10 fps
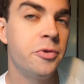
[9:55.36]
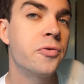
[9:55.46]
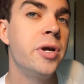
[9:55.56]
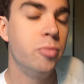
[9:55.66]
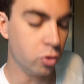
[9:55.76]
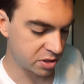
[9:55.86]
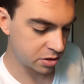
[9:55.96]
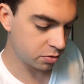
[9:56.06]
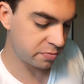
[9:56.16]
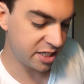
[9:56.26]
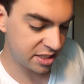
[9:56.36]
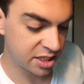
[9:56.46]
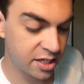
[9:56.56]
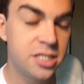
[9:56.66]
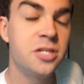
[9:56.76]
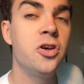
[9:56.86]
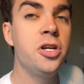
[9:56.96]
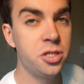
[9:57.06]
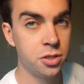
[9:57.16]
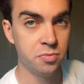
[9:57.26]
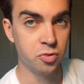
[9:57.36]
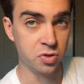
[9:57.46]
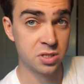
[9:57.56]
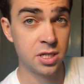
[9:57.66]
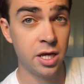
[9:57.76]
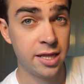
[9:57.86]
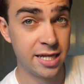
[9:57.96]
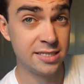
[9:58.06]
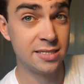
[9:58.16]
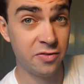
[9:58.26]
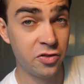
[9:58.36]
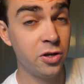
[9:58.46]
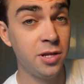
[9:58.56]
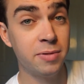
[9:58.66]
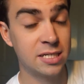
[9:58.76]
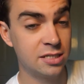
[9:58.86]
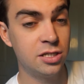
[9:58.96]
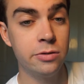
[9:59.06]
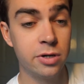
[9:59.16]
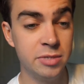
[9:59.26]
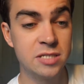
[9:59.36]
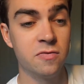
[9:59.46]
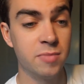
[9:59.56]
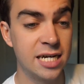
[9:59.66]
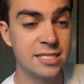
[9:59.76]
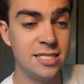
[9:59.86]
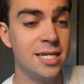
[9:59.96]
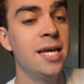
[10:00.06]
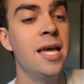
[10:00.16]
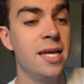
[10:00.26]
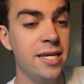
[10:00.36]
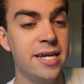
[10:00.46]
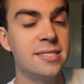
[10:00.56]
Number three, books. Goodreads challenge 32 books. That is the 30 plus the 2 I missed from last year.